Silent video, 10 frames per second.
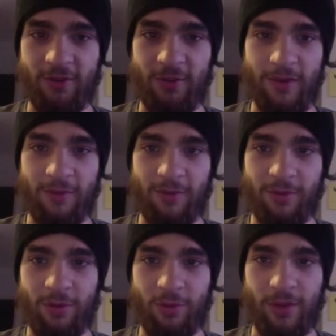those
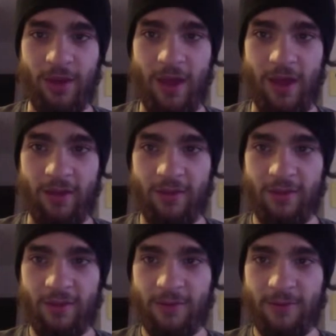3 guys.
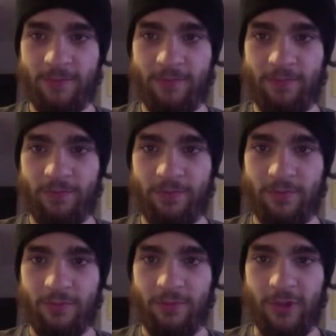
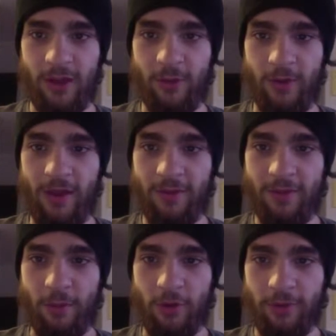But anyway, you have
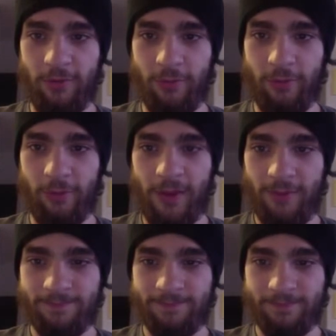that Pokeflute for me?
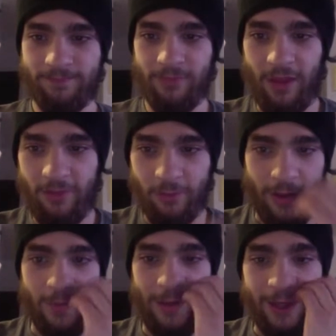Thanks for
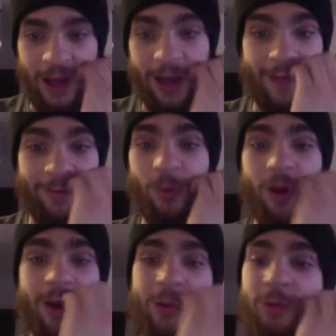making me not have to
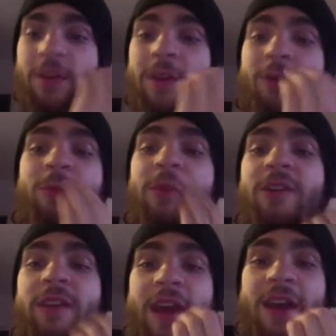walk through that whole
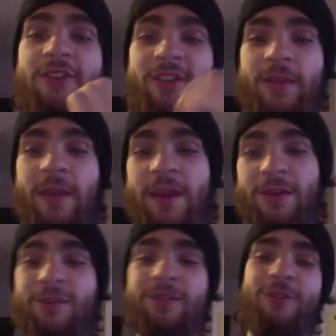building, actually. Thank
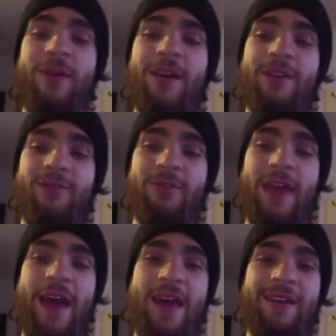you so much for
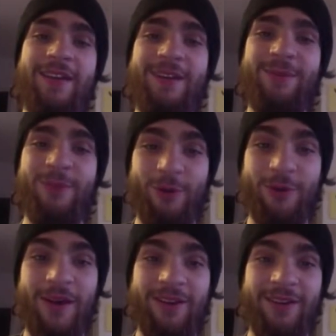that, Pokemon.